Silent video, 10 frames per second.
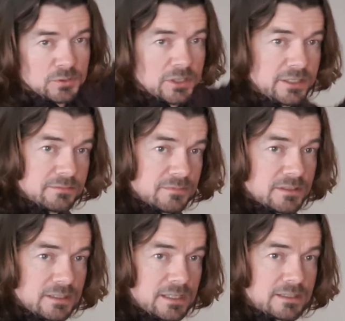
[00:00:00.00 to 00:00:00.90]
point
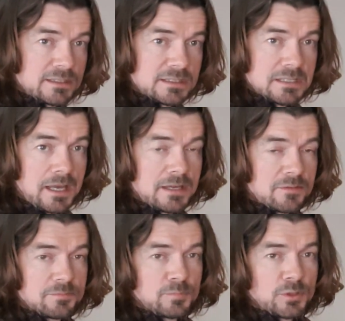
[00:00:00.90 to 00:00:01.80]
and the
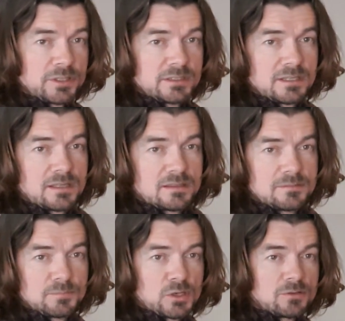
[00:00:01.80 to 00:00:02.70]
tie-off point at the
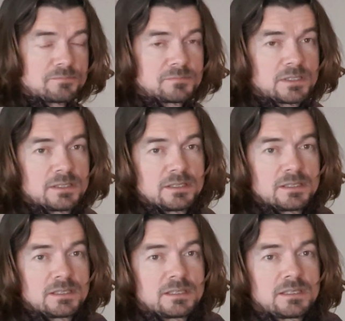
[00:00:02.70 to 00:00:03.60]
bottom,
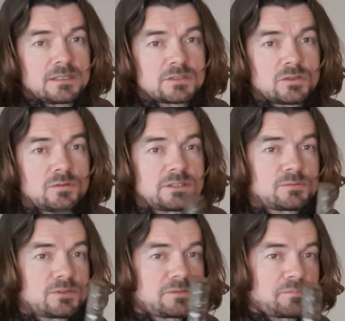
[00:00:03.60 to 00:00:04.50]
it's always
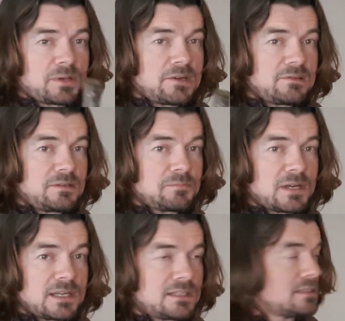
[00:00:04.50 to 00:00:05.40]
worth bearing in
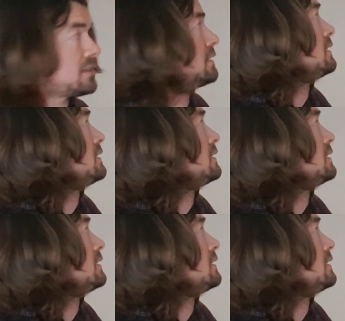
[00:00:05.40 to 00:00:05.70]
mind